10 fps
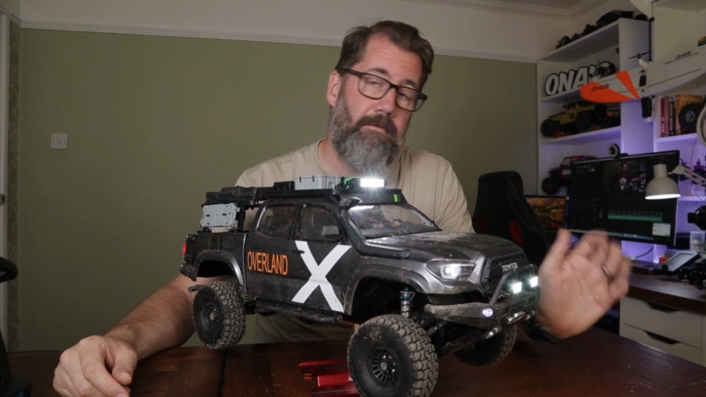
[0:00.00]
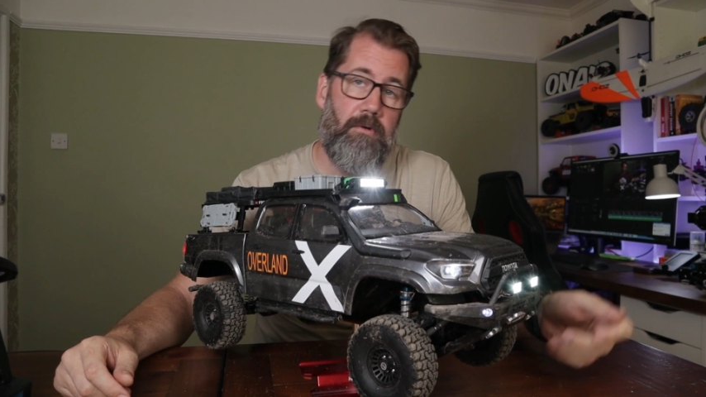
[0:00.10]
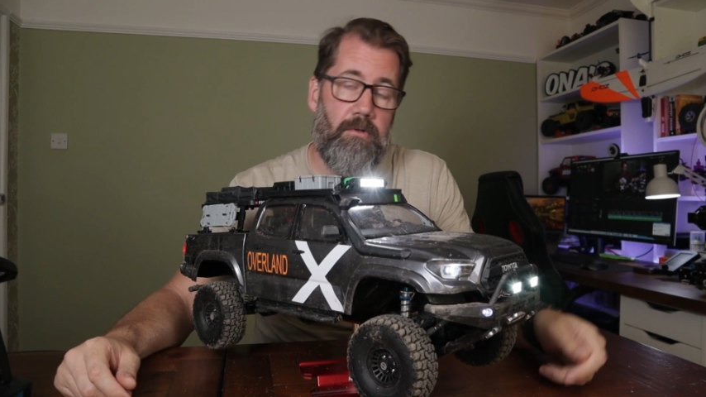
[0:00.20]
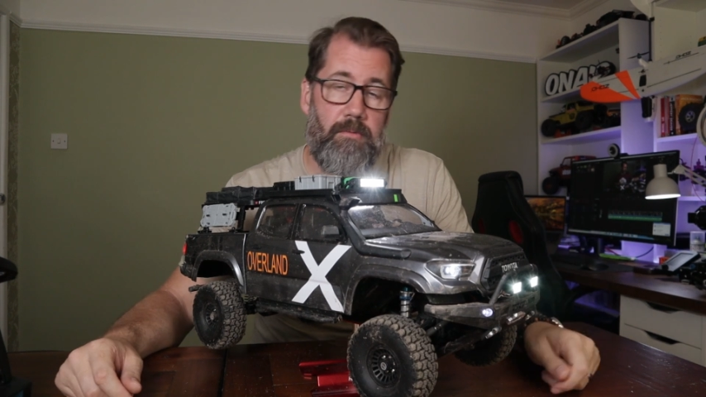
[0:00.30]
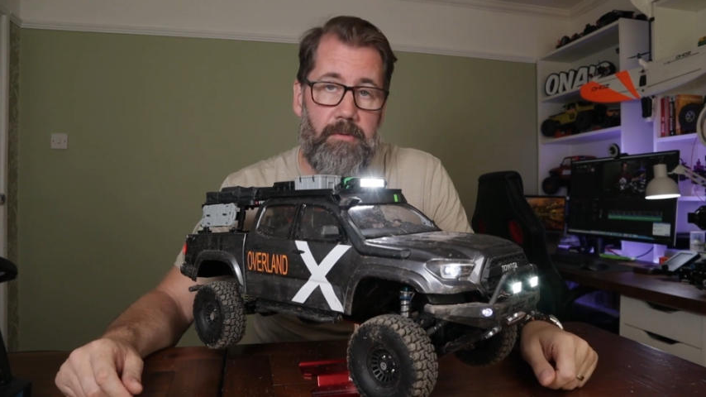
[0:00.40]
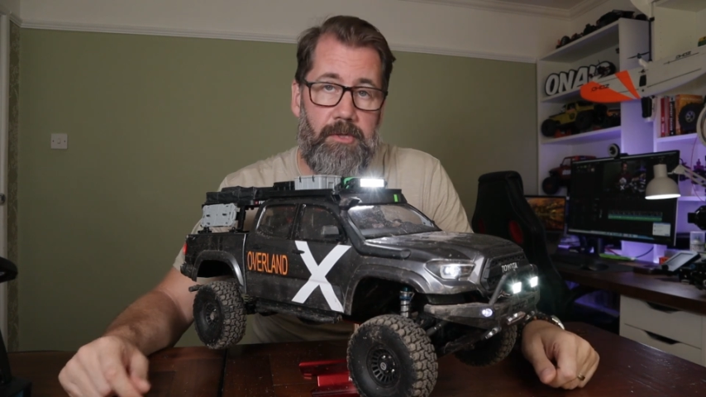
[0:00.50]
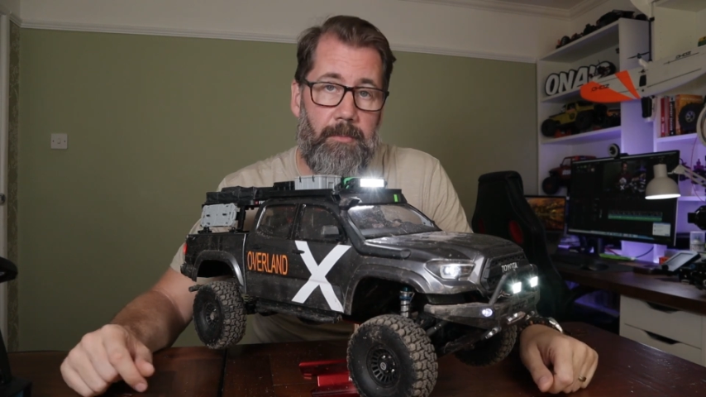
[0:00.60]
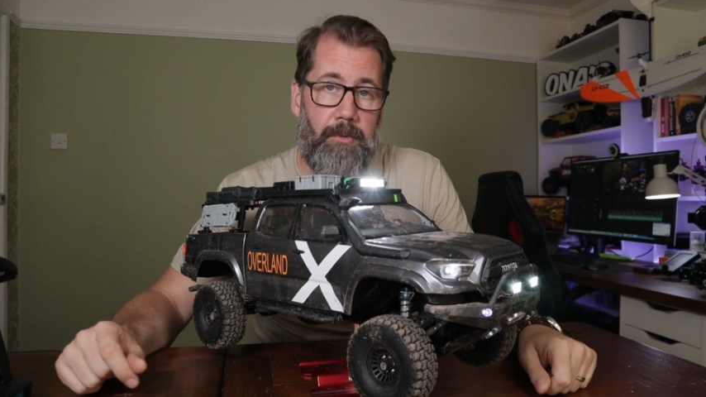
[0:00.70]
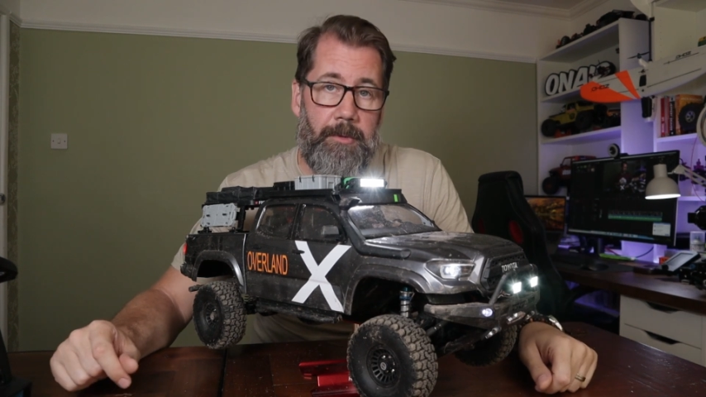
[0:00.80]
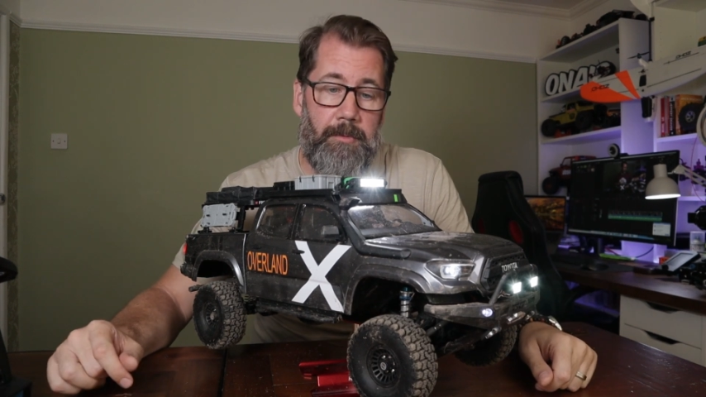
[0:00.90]
of course will
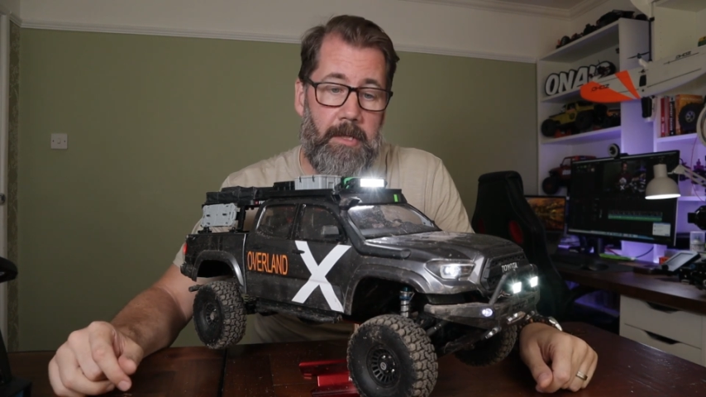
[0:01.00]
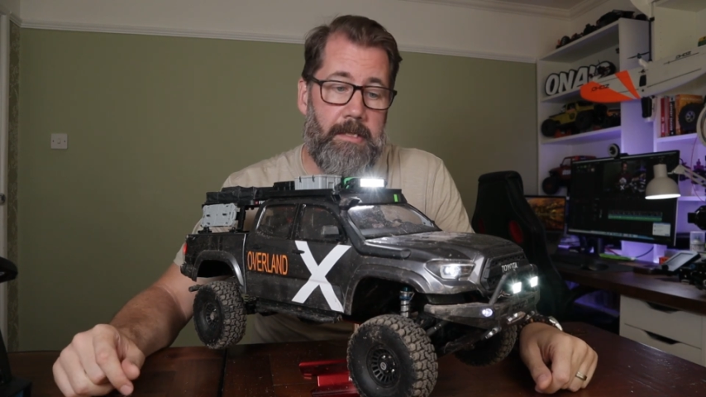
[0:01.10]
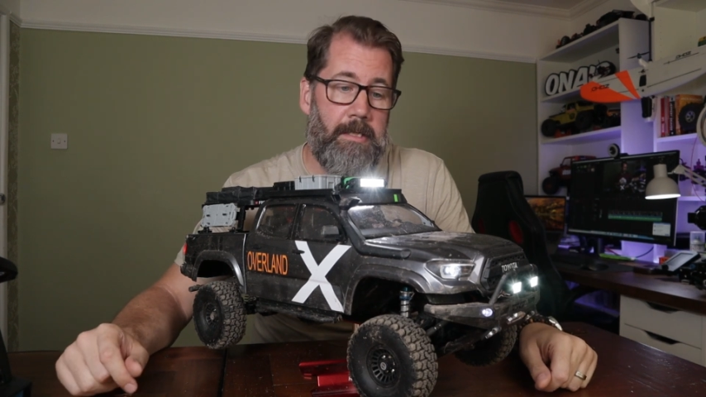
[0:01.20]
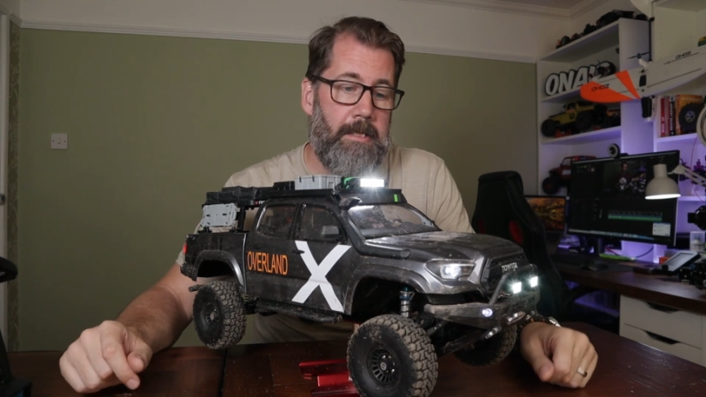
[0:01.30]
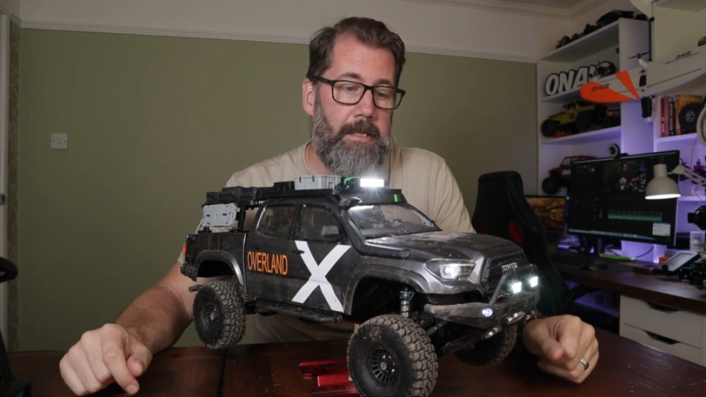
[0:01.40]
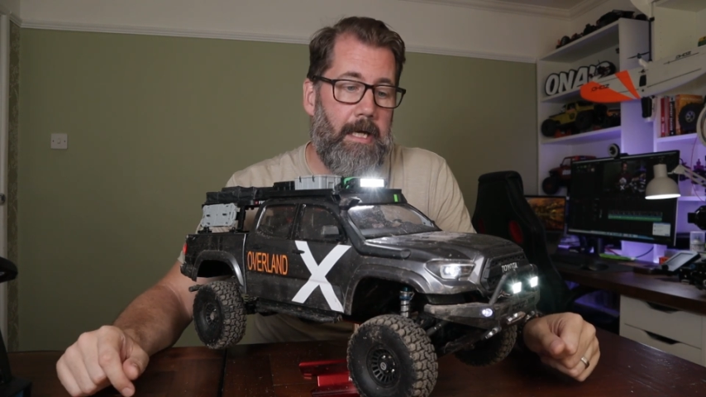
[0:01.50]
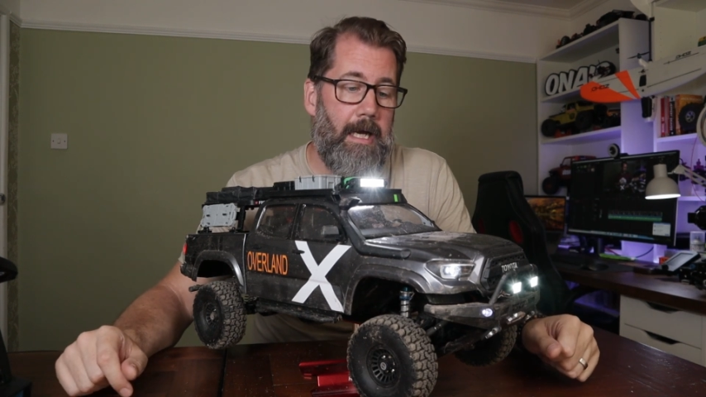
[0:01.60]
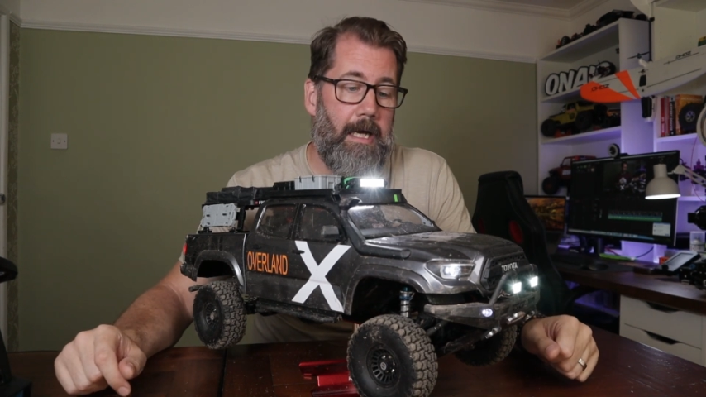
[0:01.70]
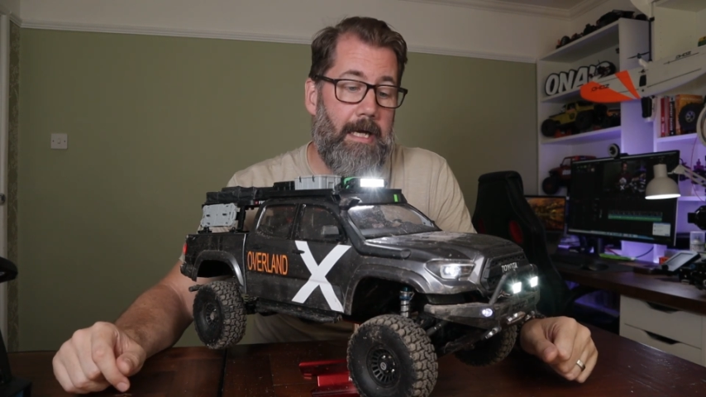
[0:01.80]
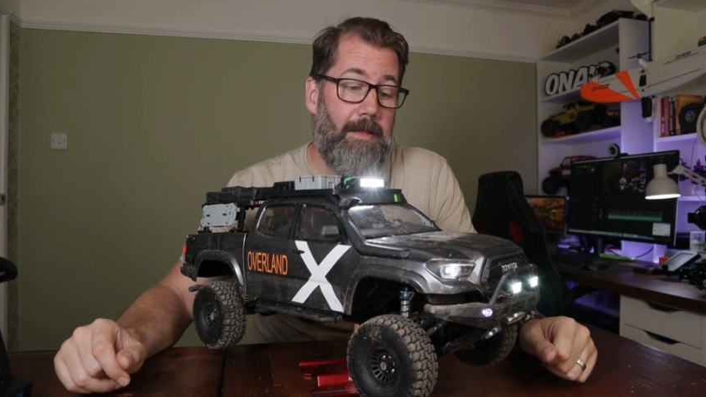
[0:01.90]
ship worldwide.
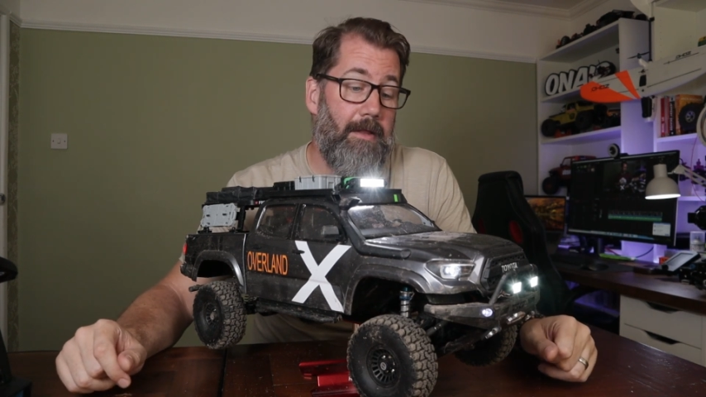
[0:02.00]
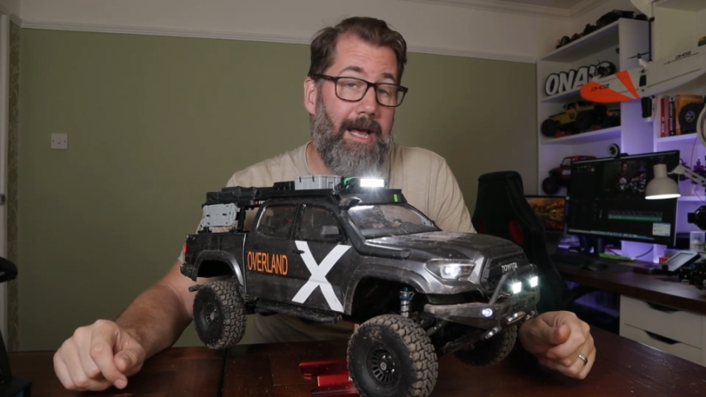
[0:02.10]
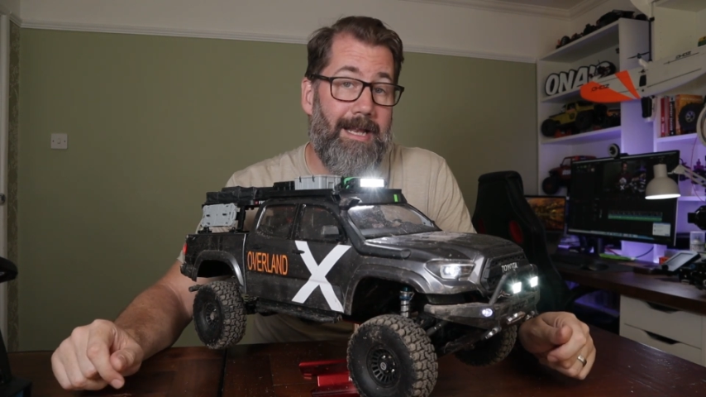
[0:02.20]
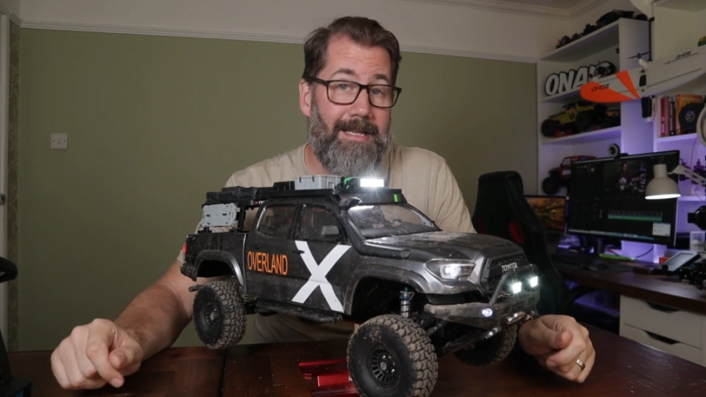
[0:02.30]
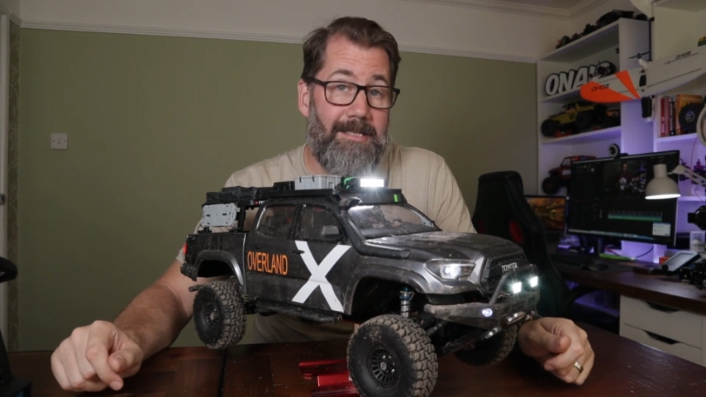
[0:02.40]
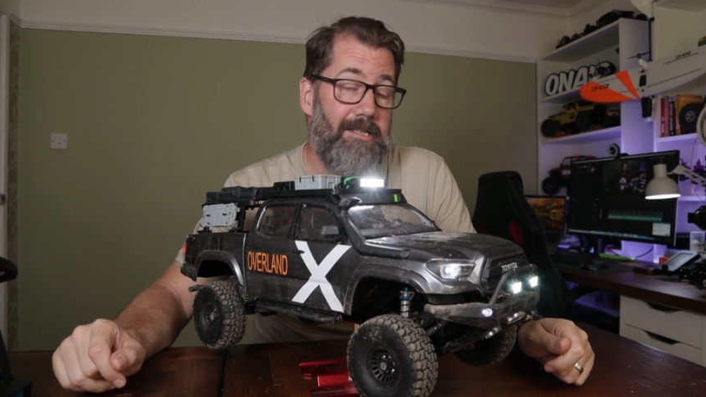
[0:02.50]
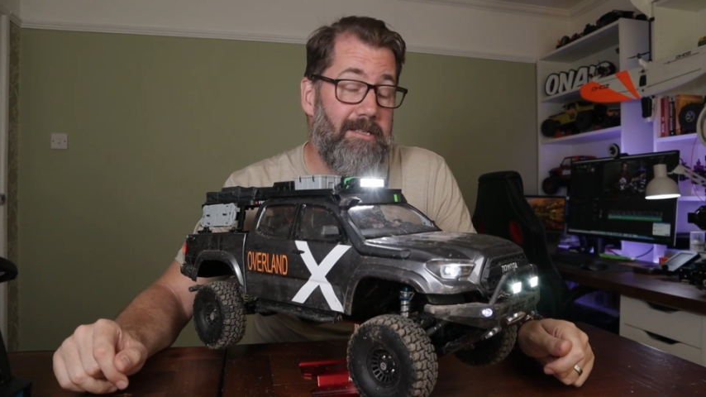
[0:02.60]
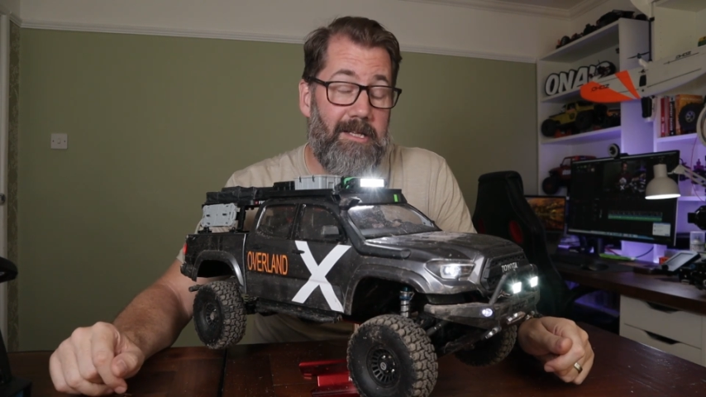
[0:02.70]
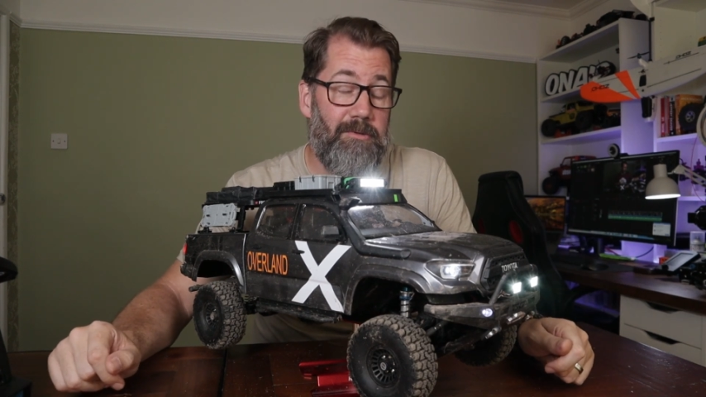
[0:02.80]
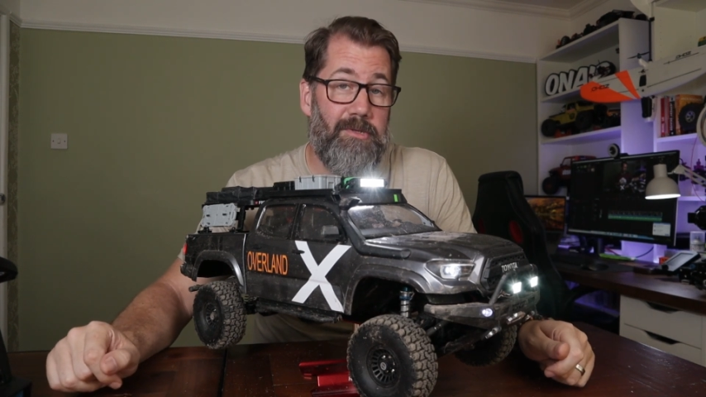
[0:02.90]
And
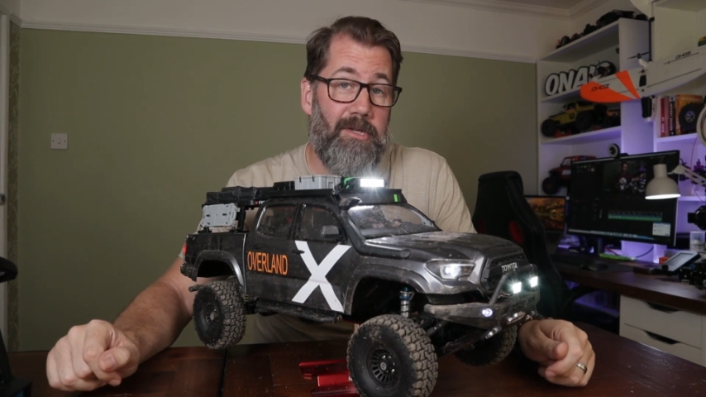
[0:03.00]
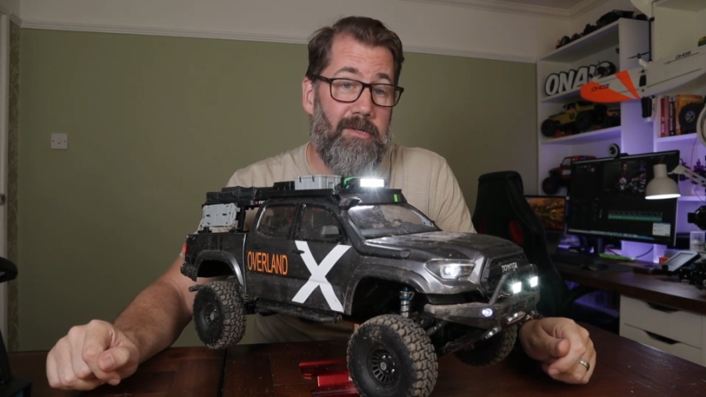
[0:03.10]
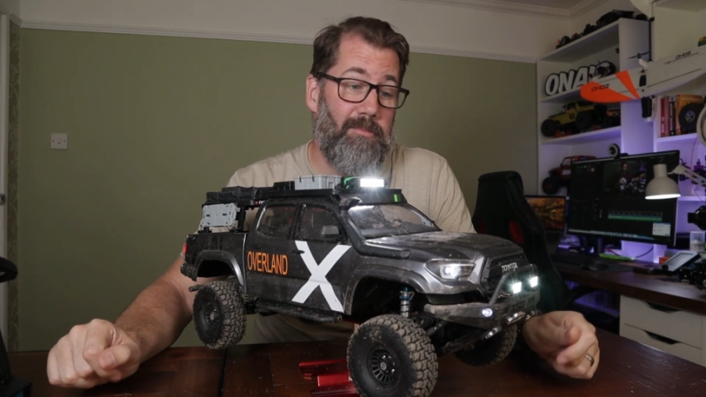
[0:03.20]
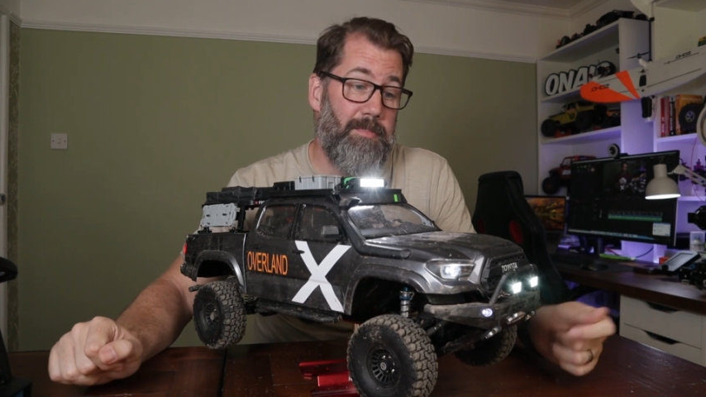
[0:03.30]
they also,